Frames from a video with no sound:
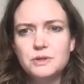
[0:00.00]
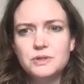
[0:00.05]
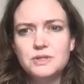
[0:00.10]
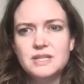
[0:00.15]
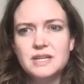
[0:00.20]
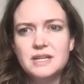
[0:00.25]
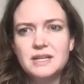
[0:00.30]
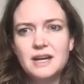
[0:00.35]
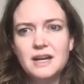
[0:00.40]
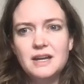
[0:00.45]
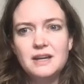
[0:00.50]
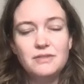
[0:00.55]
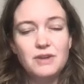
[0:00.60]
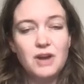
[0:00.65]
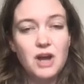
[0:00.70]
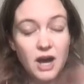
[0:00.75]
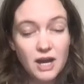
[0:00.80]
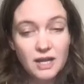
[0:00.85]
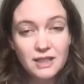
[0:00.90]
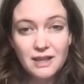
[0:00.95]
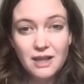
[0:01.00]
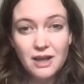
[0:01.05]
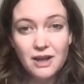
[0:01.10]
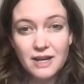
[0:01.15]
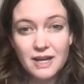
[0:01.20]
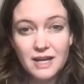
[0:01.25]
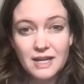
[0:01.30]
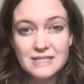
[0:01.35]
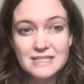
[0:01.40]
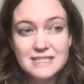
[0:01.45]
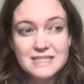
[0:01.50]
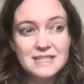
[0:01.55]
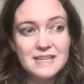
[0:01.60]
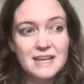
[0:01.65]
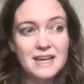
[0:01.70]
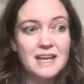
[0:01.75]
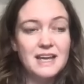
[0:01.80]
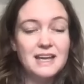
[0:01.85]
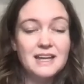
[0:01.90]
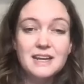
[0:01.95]
portals can kind of unlock us
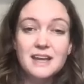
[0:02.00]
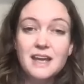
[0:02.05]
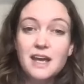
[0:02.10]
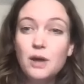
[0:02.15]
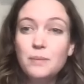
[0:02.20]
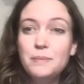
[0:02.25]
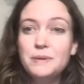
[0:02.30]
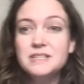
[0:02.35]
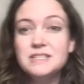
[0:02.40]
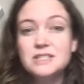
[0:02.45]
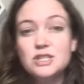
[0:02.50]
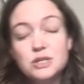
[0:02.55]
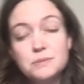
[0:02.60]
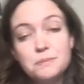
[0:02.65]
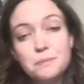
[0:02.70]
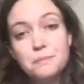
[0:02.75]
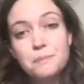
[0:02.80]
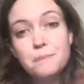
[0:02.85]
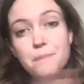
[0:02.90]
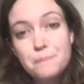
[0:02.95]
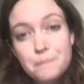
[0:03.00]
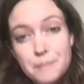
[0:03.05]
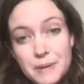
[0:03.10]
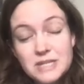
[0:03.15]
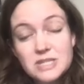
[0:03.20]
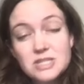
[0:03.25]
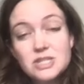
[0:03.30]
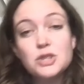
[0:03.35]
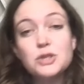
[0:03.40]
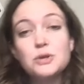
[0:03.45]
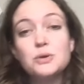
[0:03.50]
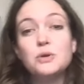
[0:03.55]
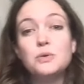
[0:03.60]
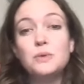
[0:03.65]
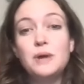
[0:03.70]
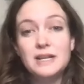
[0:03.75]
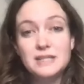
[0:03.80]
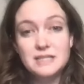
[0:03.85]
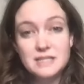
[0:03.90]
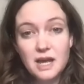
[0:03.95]
and help us just bust
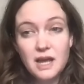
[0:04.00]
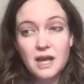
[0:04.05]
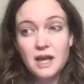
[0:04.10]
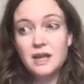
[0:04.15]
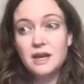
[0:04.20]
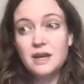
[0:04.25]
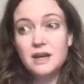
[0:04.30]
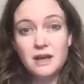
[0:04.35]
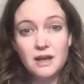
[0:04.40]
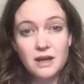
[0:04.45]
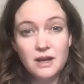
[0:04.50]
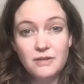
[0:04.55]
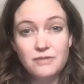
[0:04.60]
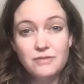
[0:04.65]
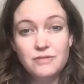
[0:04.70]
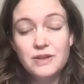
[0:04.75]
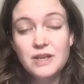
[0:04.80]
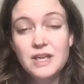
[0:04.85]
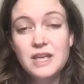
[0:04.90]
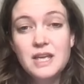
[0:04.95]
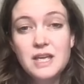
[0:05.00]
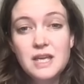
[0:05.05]
through a ton of